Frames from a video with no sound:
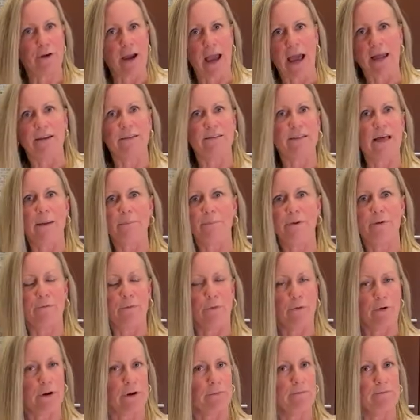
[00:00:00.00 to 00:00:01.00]
added that
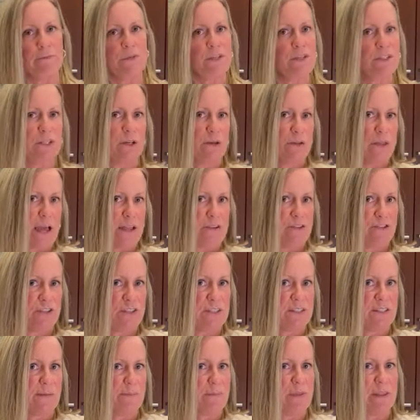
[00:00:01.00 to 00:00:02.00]
before, so that's
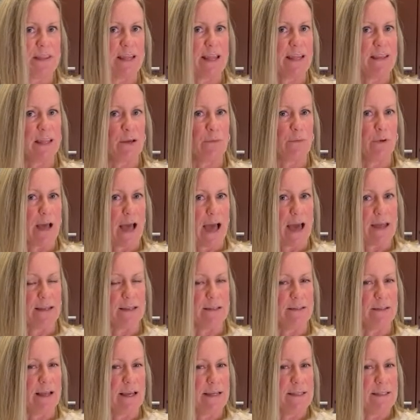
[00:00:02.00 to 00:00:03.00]
just something that I think will add
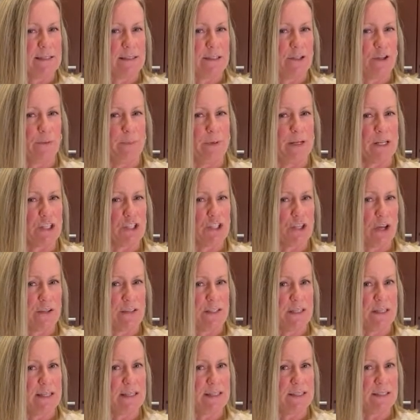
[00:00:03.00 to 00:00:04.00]
a nice little bit of
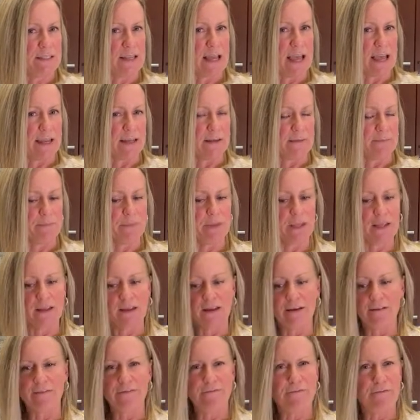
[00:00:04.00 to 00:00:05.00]
saltiness and
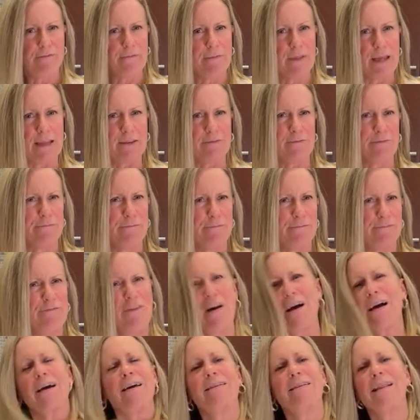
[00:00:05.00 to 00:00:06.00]

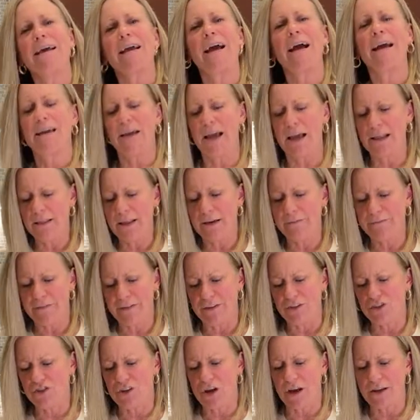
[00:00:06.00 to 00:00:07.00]
funk. Like, I love
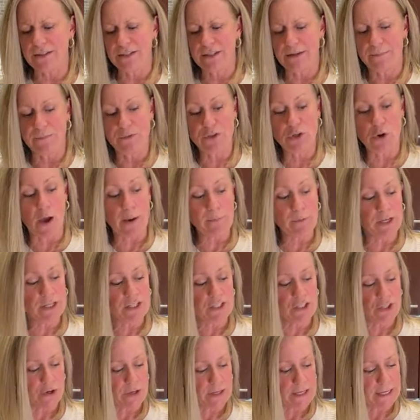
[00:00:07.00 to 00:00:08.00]
fish sauce. So I'm going to
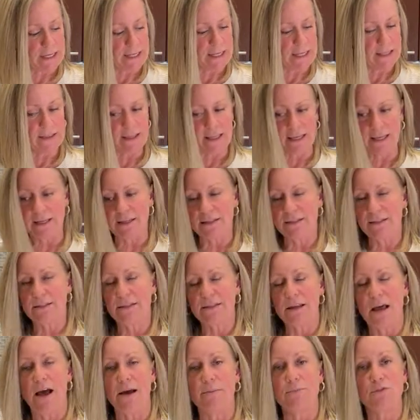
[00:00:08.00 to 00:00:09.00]
start getting things
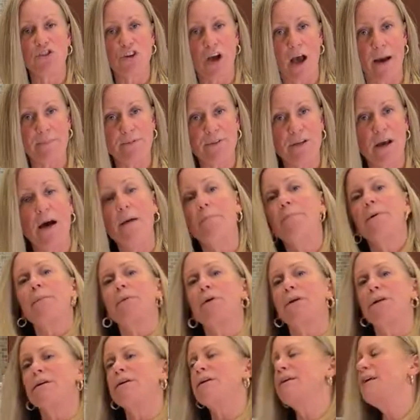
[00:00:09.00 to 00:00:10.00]
chopped up. I'm
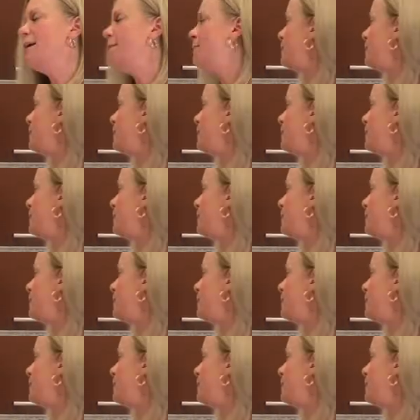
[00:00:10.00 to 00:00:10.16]
going to keep